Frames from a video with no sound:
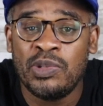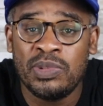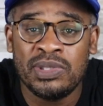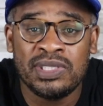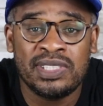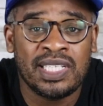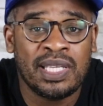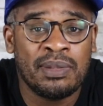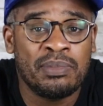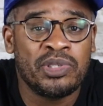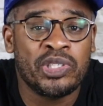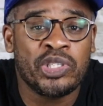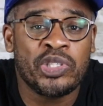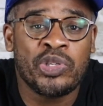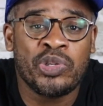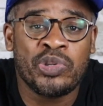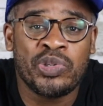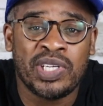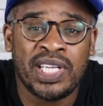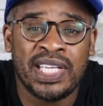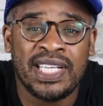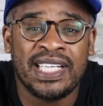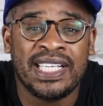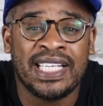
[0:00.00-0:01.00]
was able to
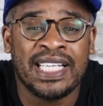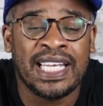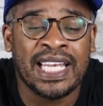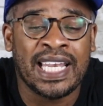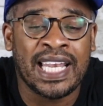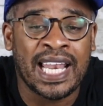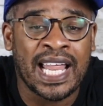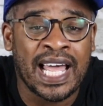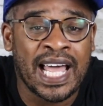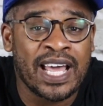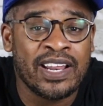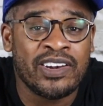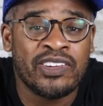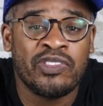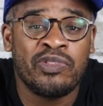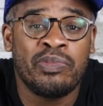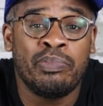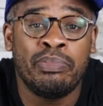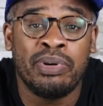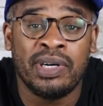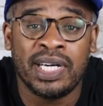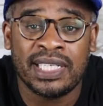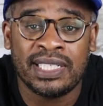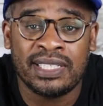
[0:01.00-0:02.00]
create a lot
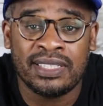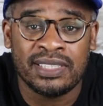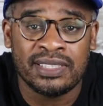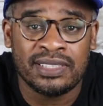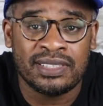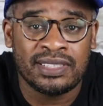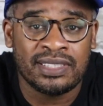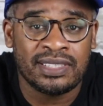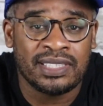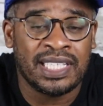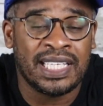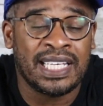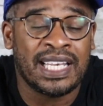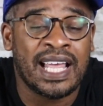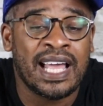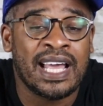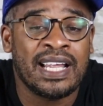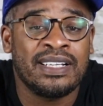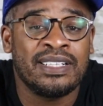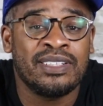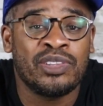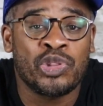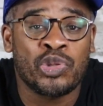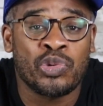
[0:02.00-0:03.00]
of buckets, a
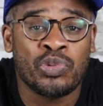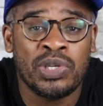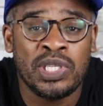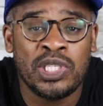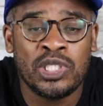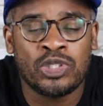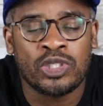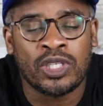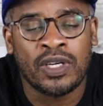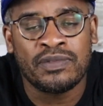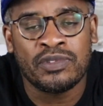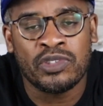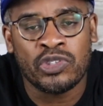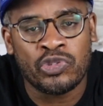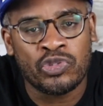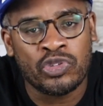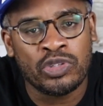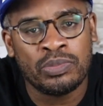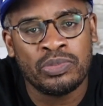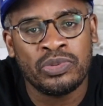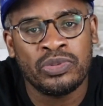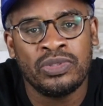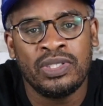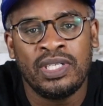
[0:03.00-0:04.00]
lot of threes off the
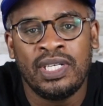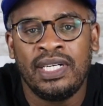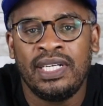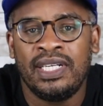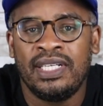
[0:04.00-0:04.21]
dribble.